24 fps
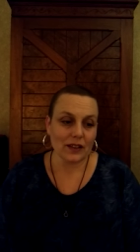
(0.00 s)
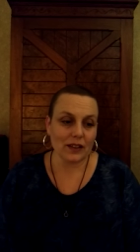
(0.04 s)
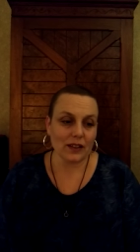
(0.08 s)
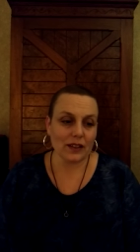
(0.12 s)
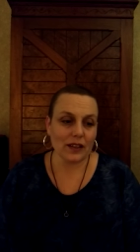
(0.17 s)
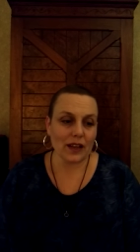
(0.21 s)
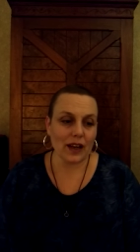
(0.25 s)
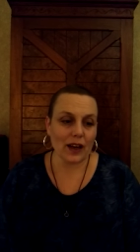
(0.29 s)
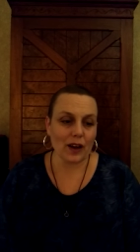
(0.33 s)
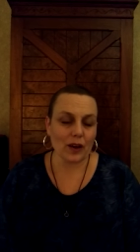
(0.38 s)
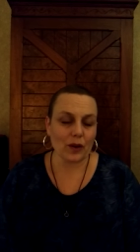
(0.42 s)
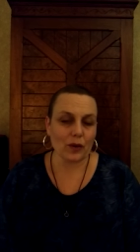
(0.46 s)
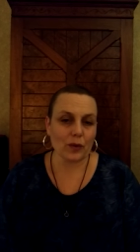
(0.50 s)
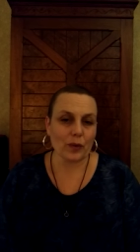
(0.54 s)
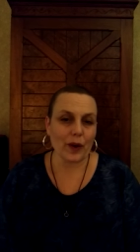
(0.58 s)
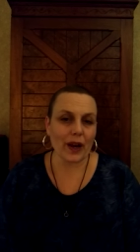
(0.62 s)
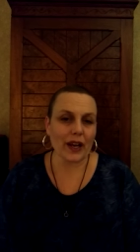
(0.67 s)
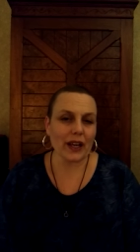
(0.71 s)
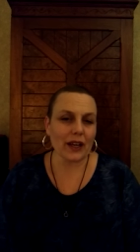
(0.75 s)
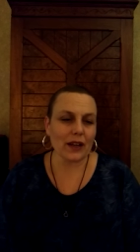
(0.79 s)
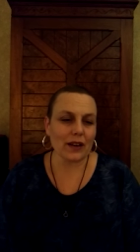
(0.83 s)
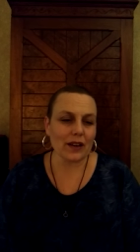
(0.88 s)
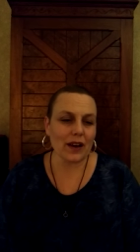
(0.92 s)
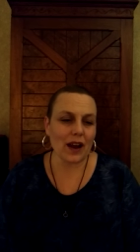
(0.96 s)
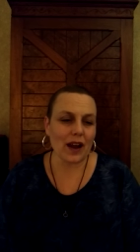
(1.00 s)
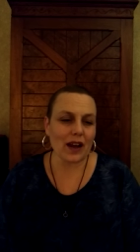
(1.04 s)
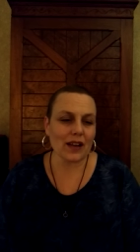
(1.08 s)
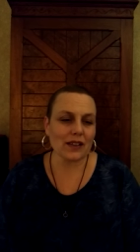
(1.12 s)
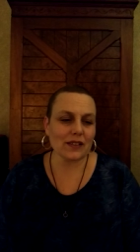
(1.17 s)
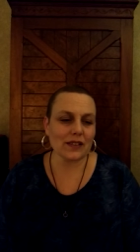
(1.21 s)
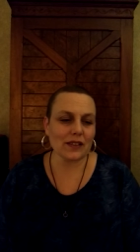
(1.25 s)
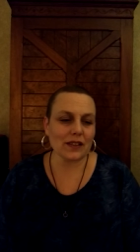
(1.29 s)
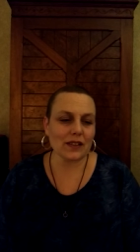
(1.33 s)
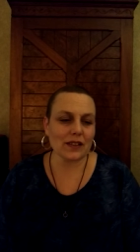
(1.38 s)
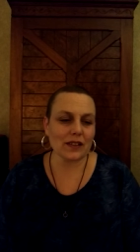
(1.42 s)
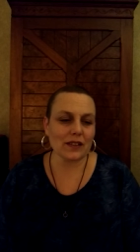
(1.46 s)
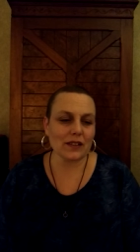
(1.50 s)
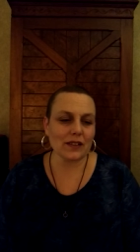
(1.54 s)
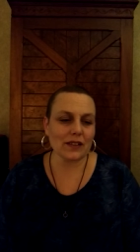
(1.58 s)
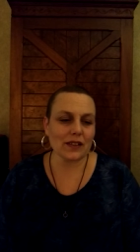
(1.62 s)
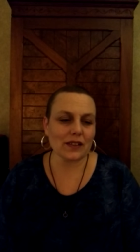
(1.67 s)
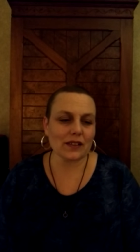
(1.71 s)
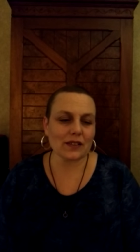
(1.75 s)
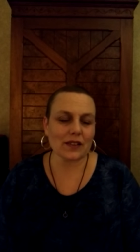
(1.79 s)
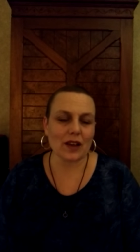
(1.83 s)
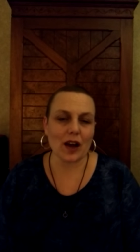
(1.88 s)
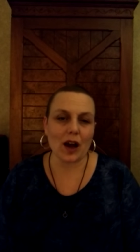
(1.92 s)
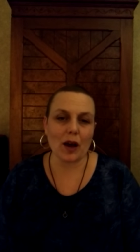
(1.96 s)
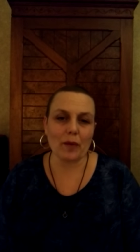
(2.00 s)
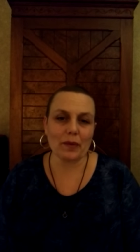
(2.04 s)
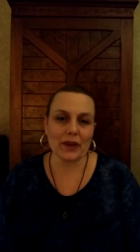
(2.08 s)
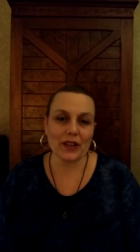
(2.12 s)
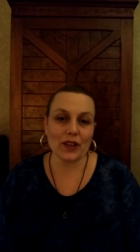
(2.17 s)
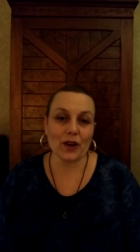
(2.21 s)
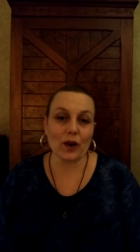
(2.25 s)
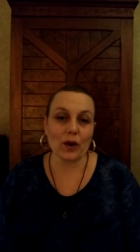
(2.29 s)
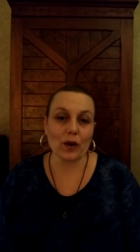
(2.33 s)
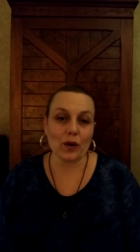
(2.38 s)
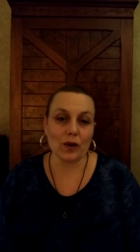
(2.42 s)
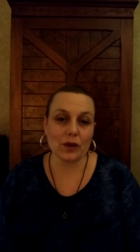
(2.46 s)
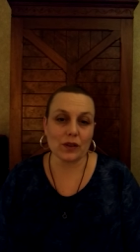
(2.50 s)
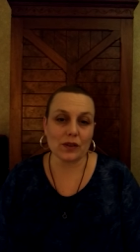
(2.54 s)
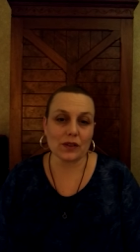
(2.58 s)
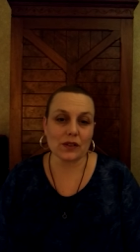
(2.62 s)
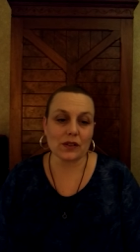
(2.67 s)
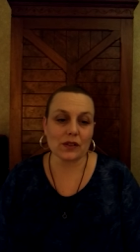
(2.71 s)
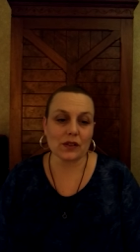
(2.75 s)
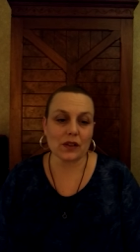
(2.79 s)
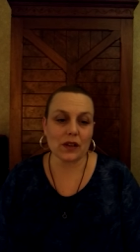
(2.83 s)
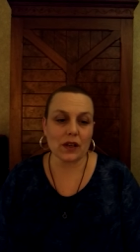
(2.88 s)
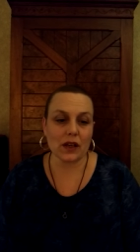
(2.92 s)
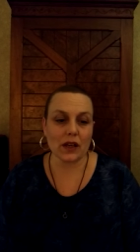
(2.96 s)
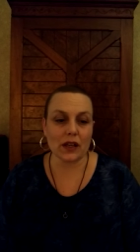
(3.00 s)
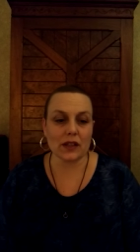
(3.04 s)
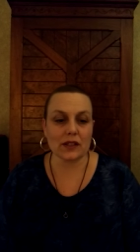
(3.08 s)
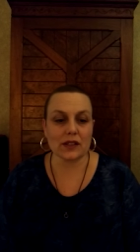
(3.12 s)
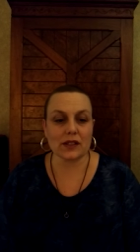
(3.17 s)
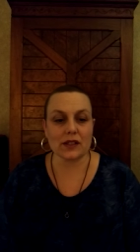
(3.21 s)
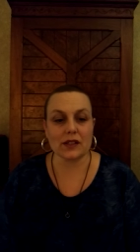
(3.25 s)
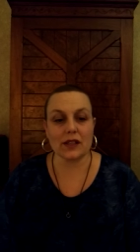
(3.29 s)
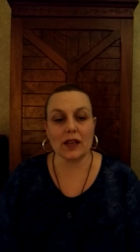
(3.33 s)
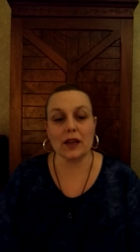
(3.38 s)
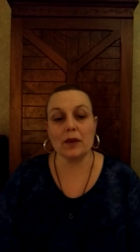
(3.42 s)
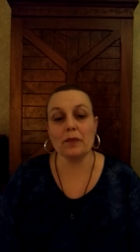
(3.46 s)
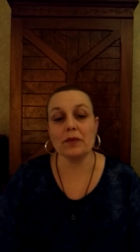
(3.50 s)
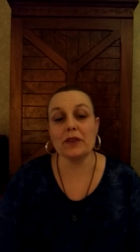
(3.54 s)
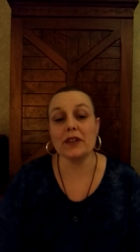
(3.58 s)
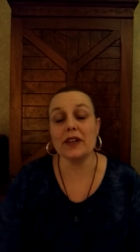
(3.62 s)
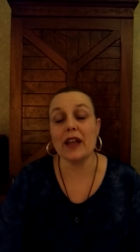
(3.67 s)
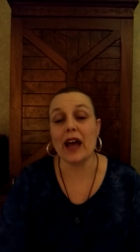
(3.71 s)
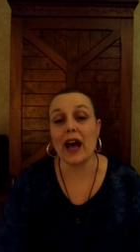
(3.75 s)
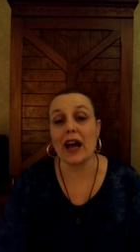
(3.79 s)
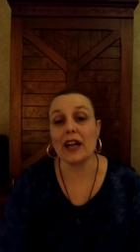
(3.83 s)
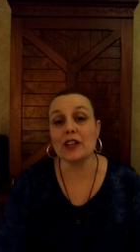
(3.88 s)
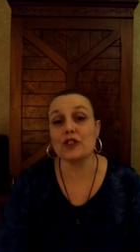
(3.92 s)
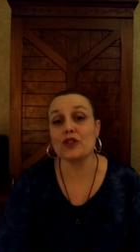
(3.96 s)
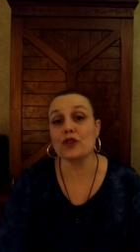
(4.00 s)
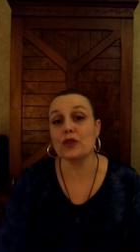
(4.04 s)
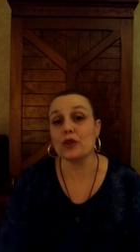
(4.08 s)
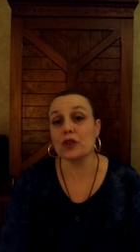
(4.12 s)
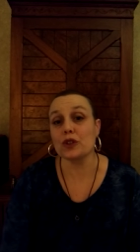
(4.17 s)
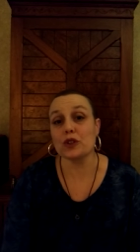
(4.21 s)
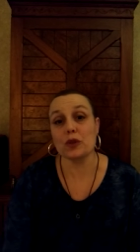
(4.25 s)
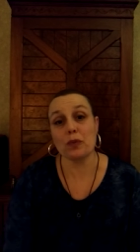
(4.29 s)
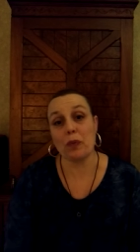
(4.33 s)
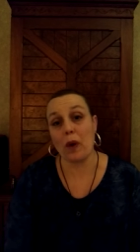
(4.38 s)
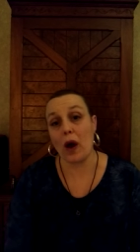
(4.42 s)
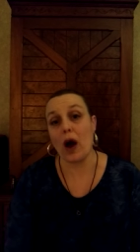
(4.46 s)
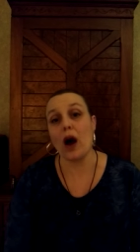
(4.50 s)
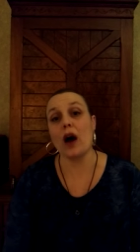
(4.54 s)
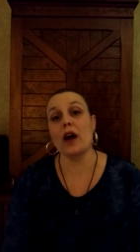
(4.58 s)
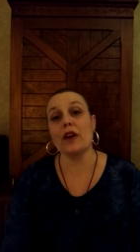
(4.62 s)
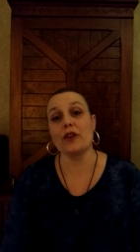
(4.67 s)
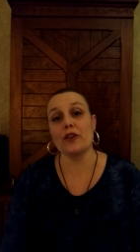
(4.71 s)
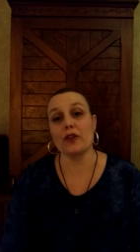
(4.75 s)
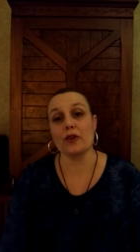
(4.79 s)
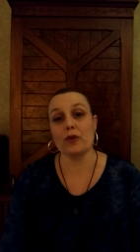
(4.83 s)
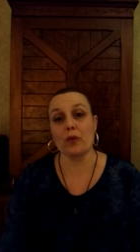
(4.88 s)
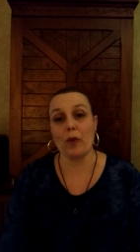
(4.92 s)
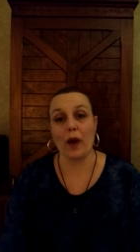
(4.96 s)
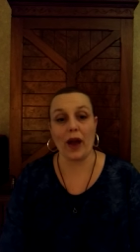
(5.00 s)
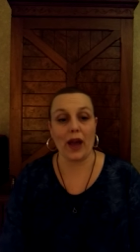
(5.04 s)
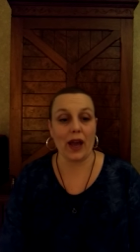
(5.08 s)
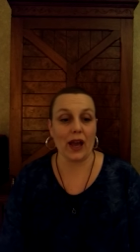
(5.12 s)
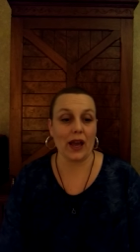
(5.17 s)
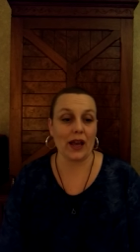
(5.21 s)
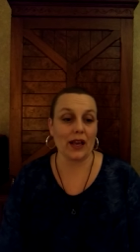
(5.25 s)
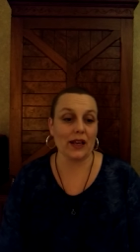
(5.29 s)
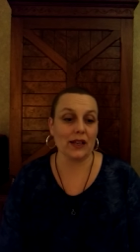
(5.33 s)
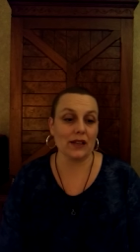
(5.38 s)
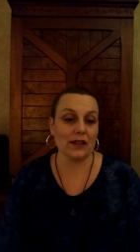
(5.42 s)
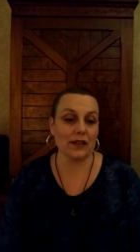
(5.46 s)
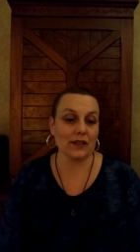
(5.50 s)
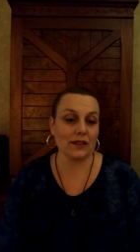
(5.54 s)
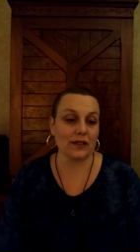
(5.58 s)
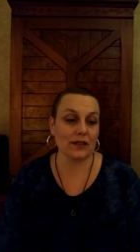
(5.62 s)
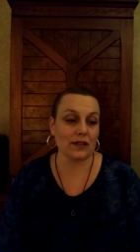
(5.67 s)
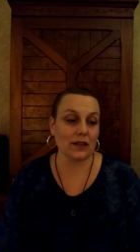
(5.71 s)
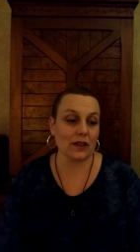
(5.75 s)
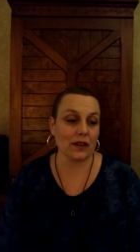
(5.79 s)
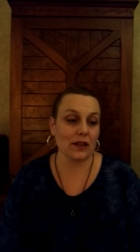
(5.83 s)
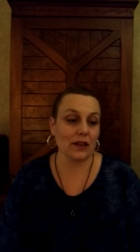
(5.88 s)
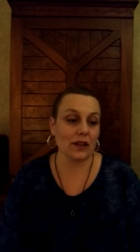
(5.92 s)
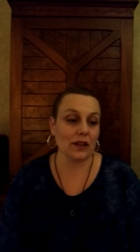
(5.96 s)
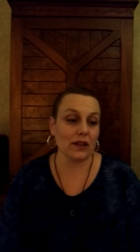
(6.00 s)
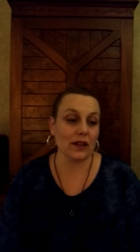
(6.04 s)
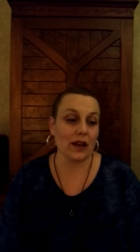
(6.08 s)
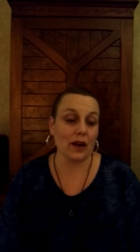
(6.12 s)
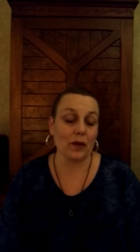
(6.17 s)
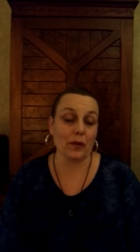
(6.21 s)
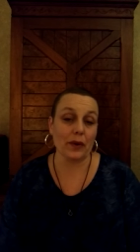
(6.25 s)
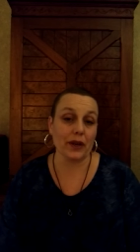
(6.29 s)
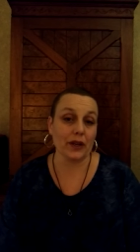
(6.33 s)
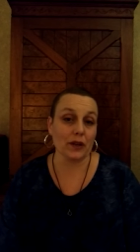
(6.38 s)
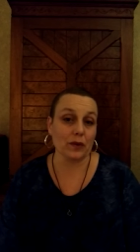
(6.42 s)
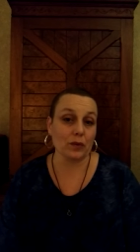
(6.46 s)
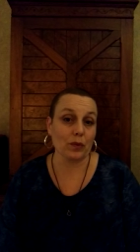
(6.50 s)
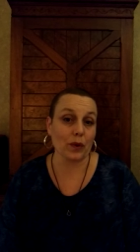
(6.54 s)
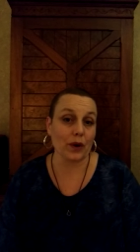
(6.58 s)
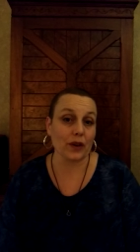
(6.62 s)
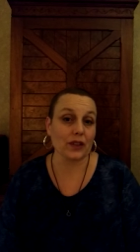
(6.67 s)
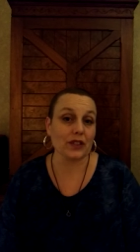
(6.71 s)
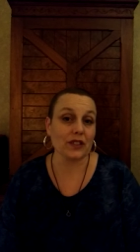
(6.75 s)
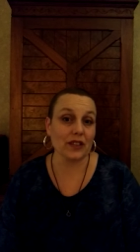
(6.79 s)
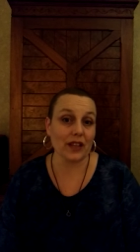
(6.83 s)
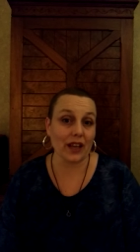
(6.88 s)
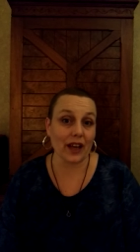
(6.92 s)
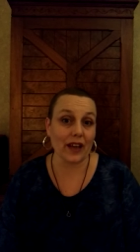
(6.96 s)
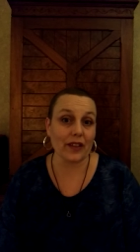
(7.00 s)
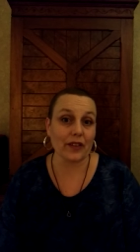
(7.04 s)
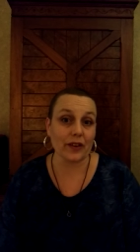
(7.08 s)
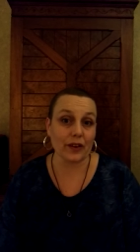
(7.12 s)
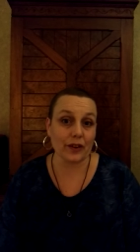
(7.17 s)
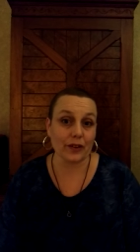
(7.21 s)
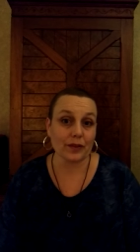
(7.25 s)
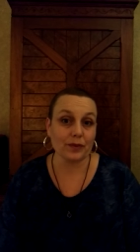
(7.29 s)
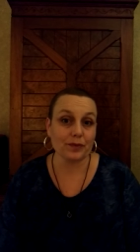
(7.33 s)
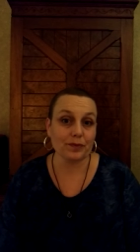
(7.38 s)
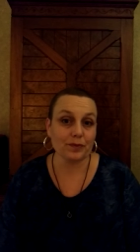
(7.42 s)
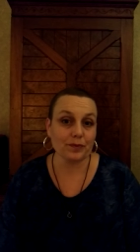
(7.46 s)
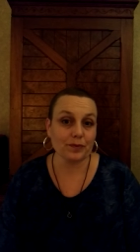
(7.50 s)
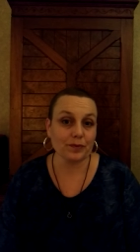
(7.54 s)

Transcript: Now, recognizing these common goals, it seemed natural to ponder ways that we could work together